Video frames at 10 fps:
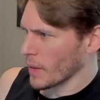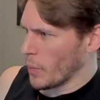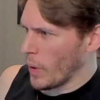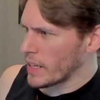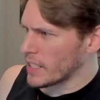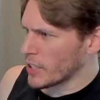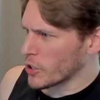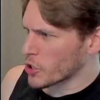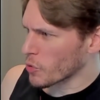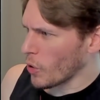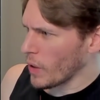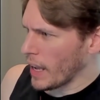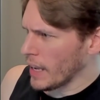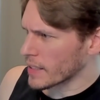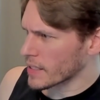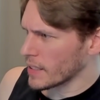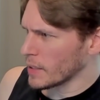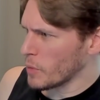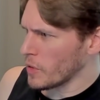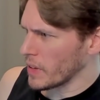When does he control ants in the
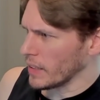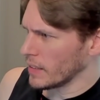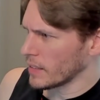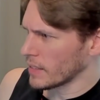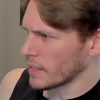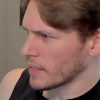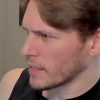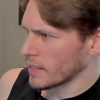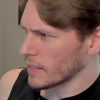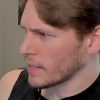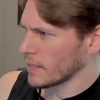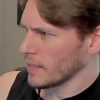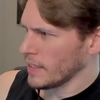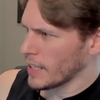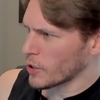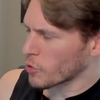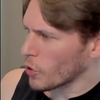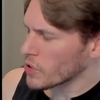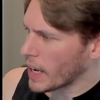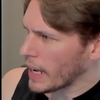movie? He
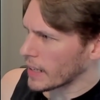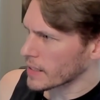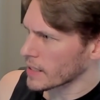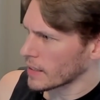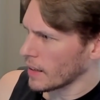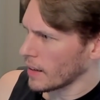controls ants.